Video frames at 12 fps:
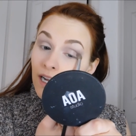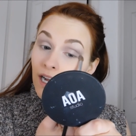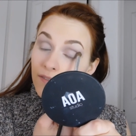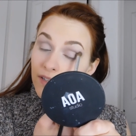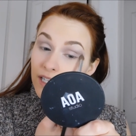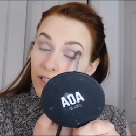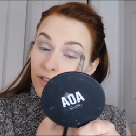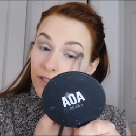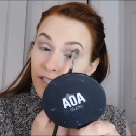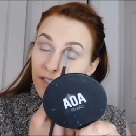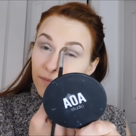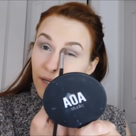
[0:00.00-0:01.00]
I've
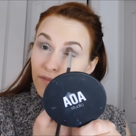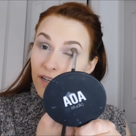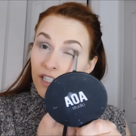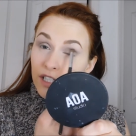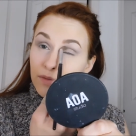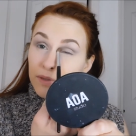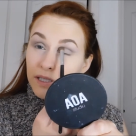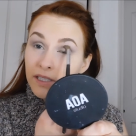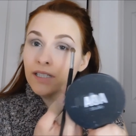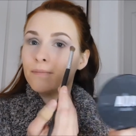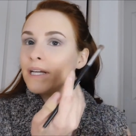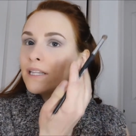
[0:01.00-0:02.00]
increased my
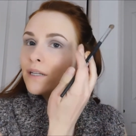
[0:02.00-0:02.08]
vegetables and my